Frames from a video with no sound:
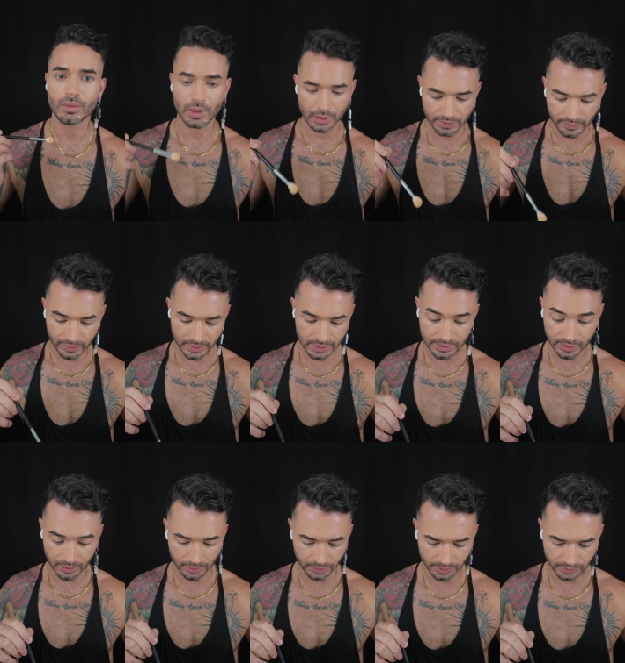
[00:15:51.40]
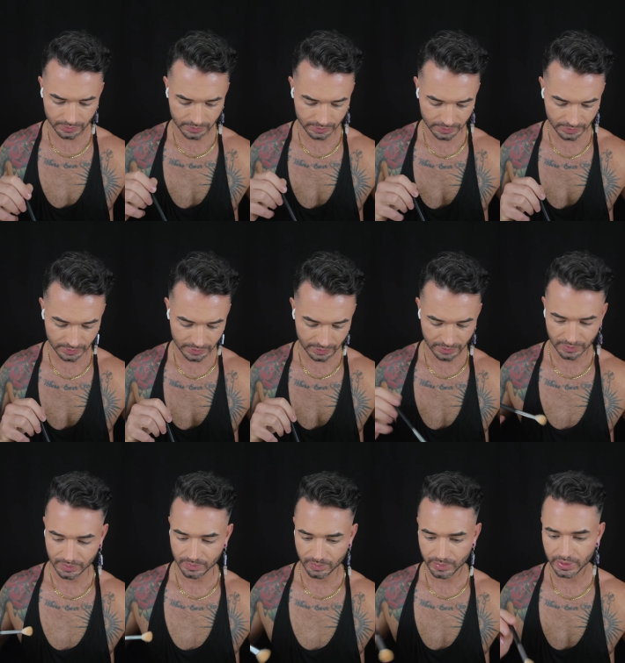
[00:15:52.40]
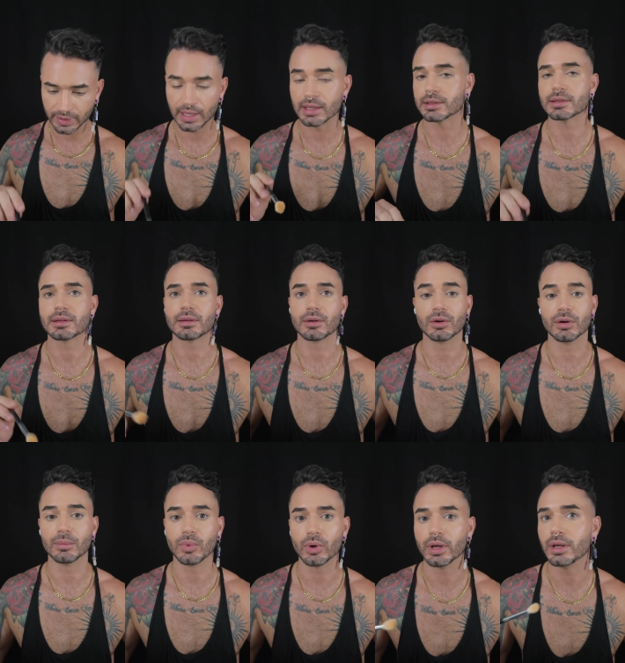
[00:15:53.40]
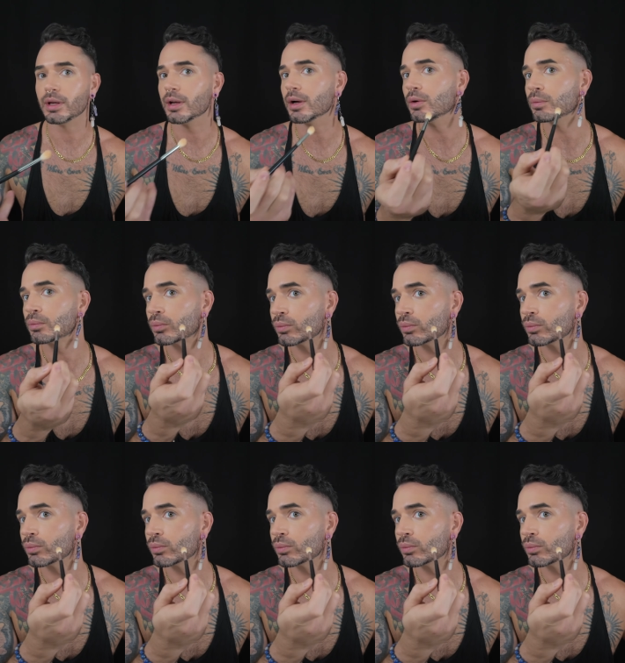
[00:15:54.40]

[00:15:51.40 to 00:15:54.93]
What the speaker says: It's very subtle, but that's the whole point, you know?